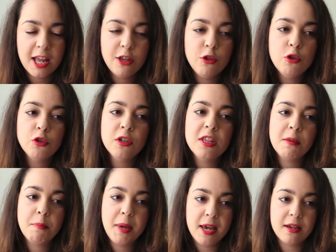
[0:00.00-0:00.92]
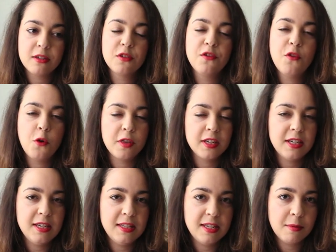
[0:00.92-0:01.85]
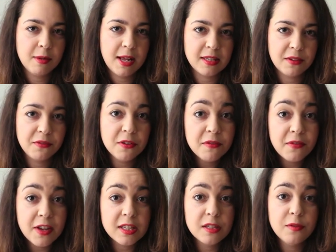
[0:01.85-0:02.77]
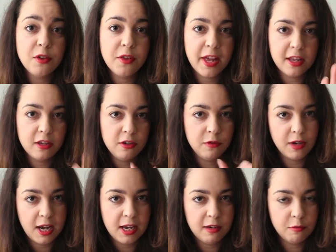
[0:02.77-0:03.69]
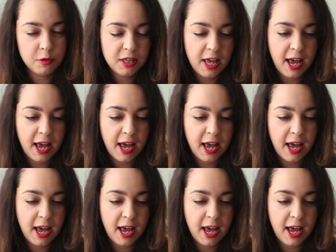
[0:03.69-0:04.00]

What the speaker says: And usually the picks for the TCM Classic Film Festival that unite with